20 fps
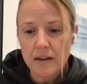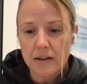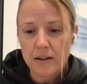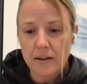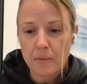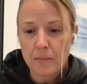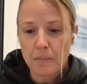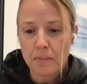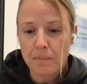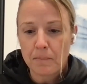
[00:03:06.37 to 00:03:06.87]

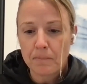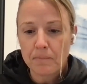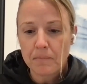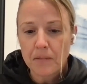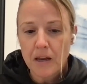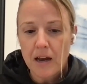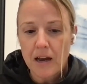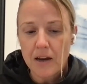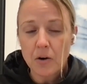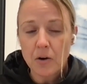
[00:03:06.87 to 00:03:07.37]
I
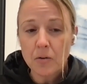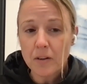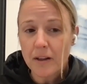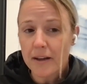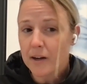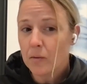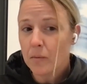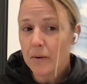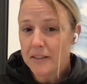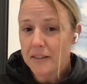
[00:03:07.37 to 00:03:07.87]
don't
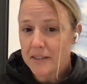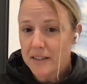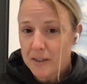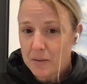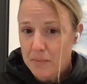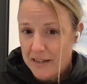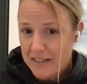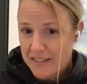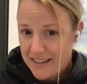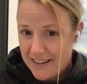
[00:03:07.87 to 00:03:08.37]
like
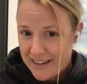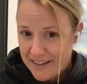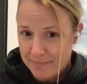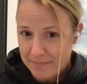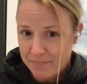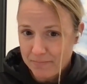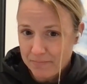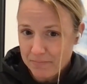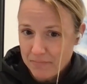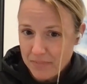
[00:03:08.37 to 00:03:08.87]
wasting my
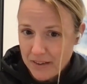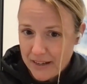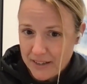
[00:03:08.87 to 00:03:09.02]
time.